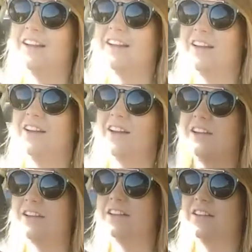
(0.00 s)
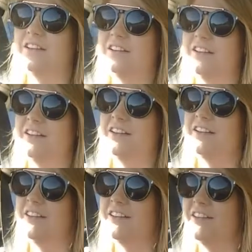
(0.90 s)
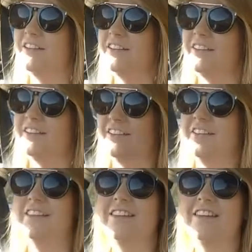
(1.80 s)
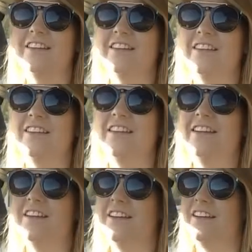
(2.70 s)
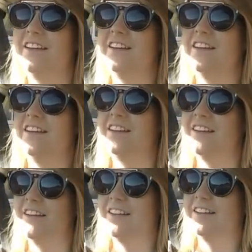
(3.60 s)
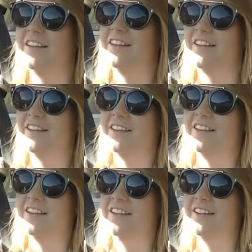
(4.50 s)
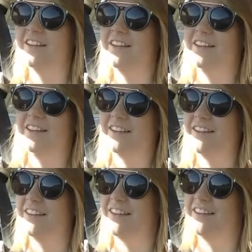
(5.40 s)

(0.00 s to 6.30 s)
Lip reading: (not speaking)